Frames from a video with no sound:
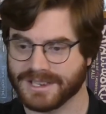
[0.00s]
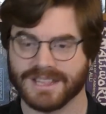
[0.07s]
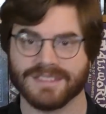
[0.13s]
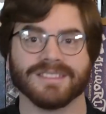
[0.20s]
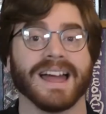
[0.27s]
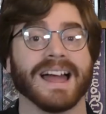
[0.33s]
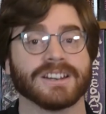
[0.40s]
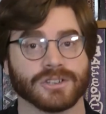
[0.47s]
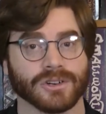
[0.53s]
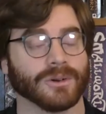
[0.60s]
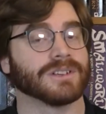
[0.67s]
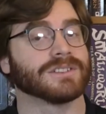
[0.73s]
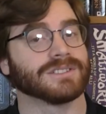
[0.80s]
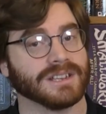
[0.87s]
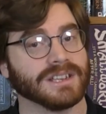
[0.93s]
and that
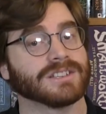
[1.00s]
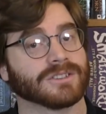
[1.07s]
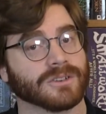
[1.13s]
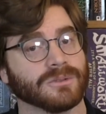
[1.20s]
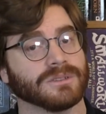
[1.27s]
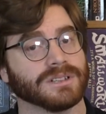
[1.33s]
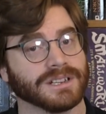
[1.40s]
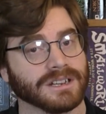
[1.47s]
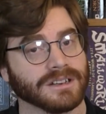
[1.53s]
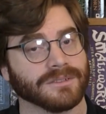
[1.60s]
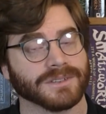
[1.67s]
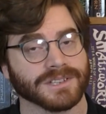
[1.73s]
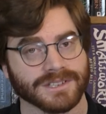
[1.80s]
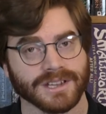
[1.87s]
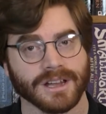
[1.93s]
choice is cool in and of
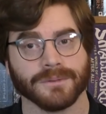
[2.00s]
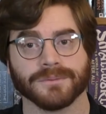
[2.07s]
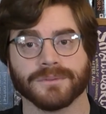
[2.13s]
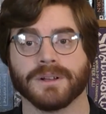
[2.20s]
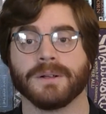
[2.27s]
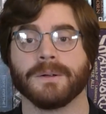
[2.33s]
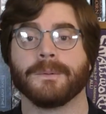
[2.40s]
itself.